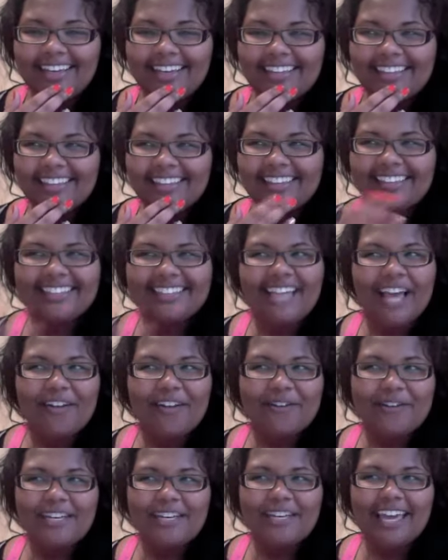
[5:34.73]
the title
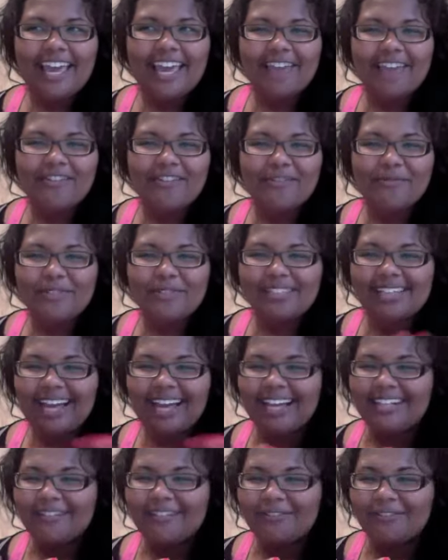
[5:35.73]
he gave it was
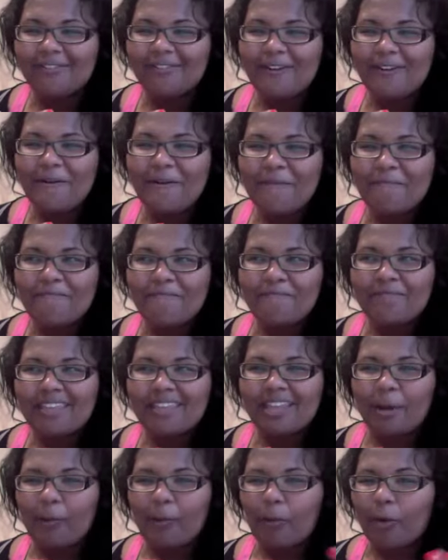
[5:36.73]
kind of
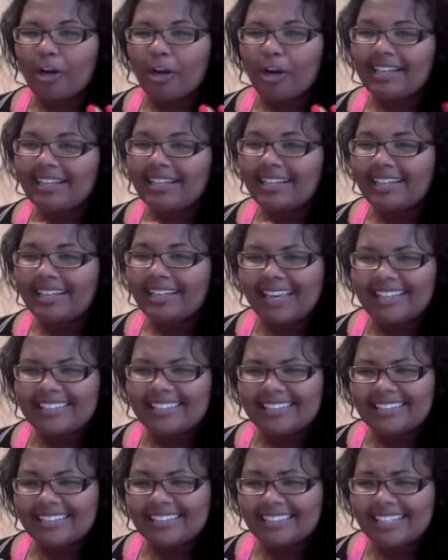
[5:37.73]
working against
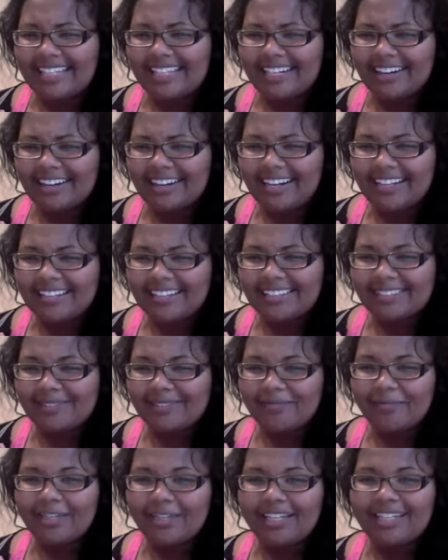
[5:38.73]
his lyrics
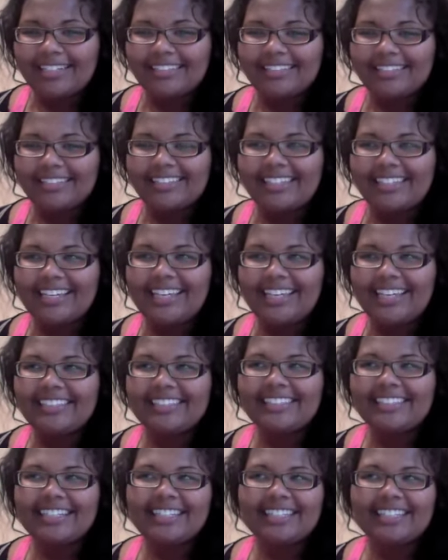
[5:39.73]
because
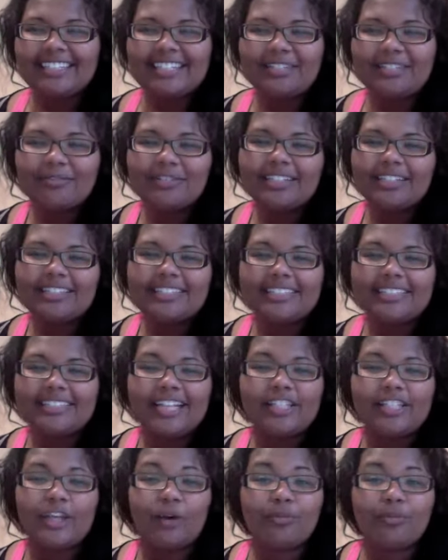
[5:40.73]
he's really
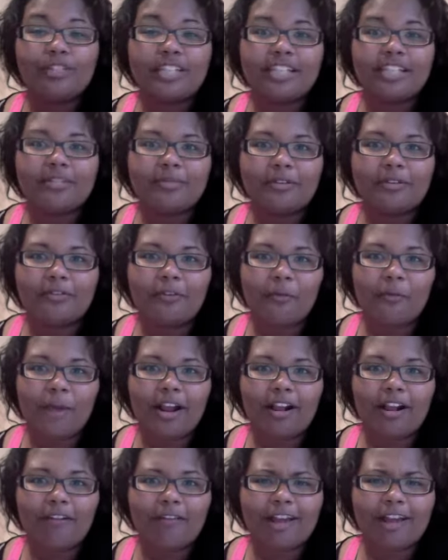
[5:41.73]
saying don't judge me for
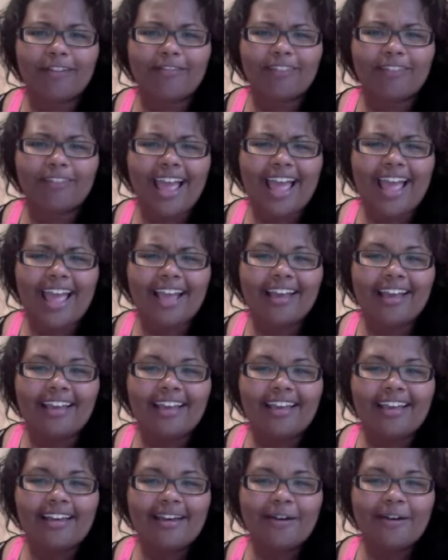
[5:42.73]
wearing a red flag,
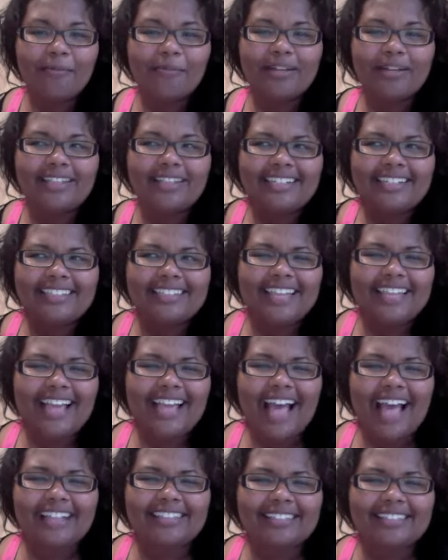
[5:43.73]
but then he's saying
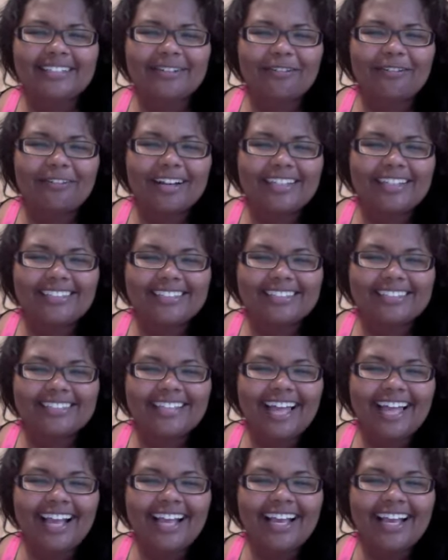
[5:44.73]
accidental
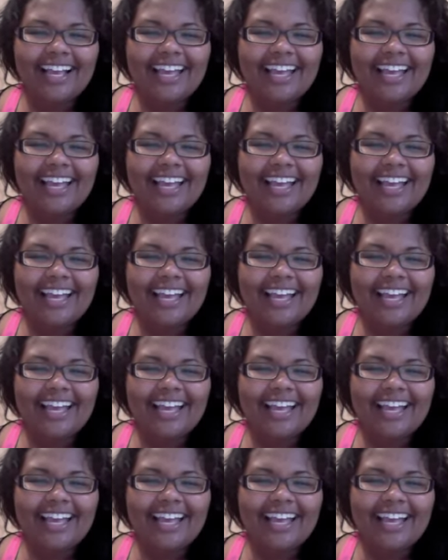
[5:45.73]
racist. Like,